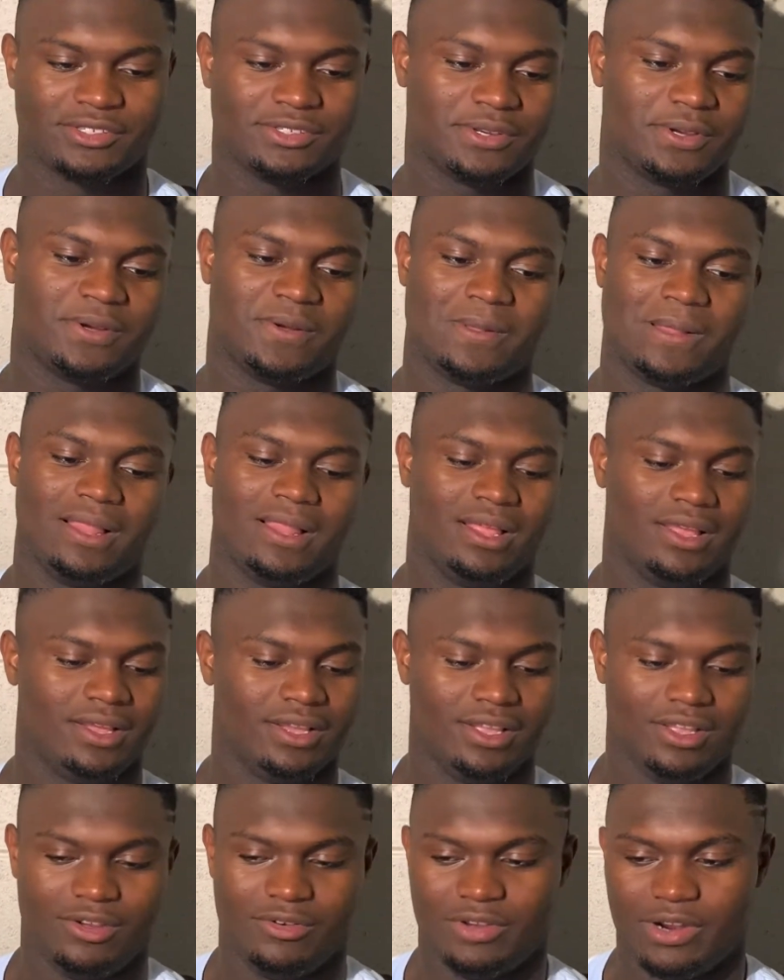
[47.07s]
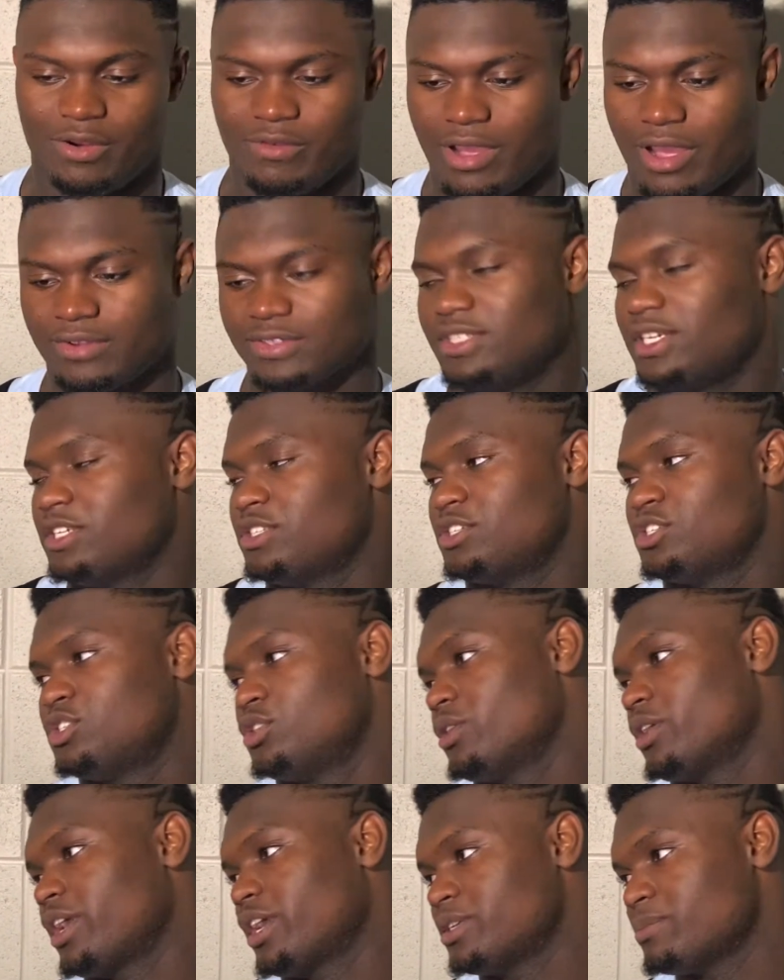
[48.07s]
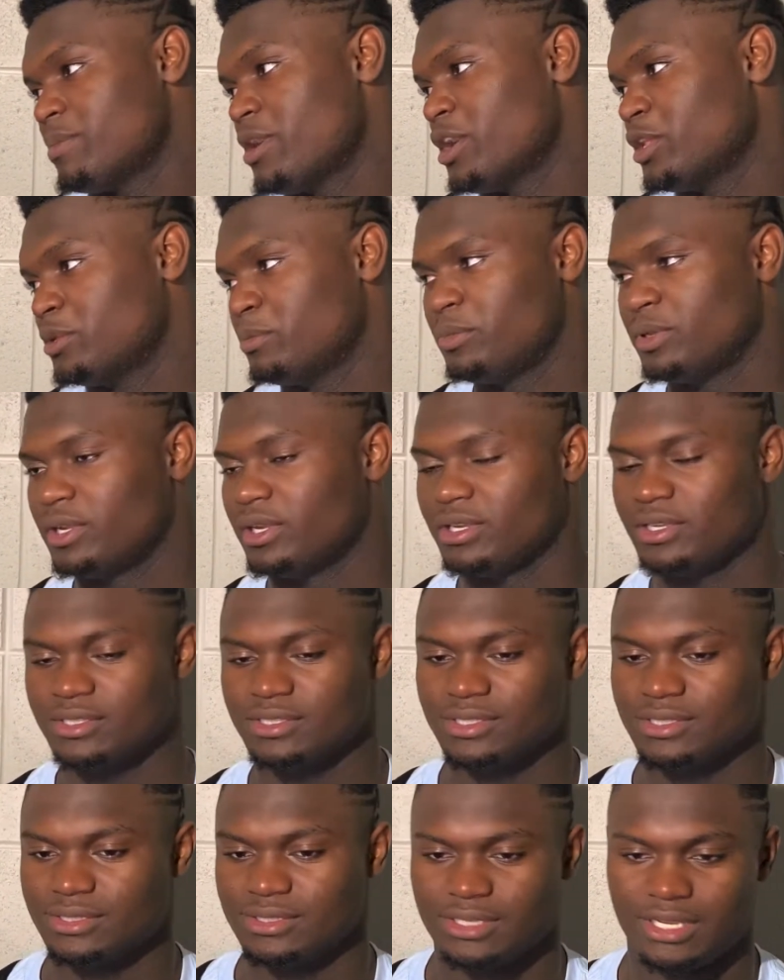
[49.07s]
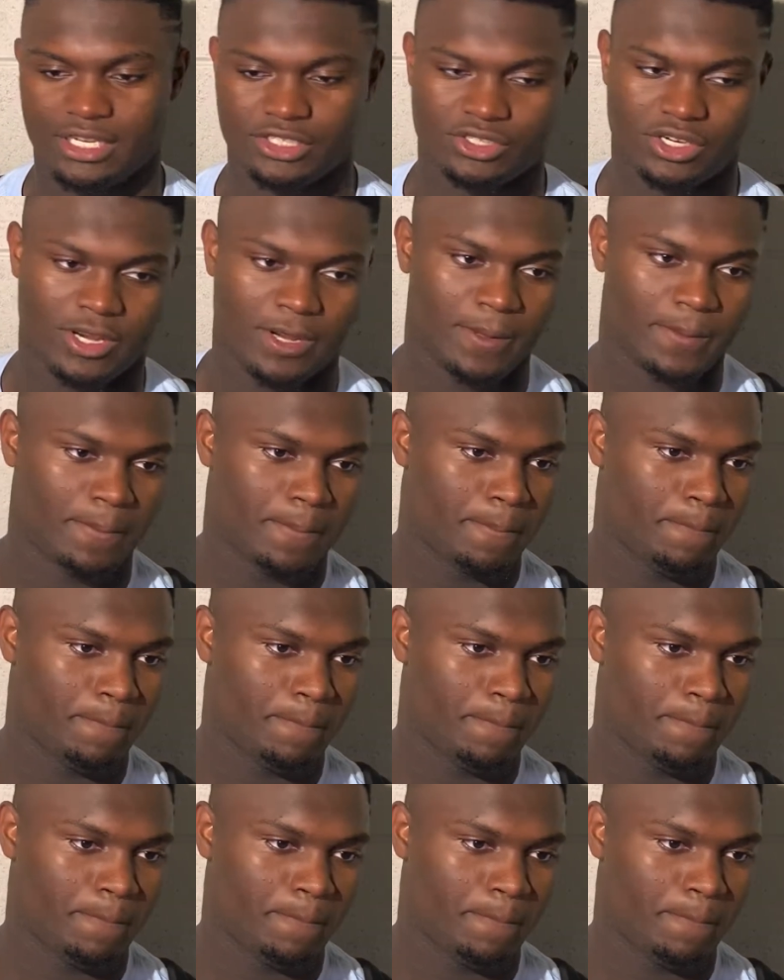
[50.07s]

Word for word: So whenever I have a chance to showcase my other abilities, I try.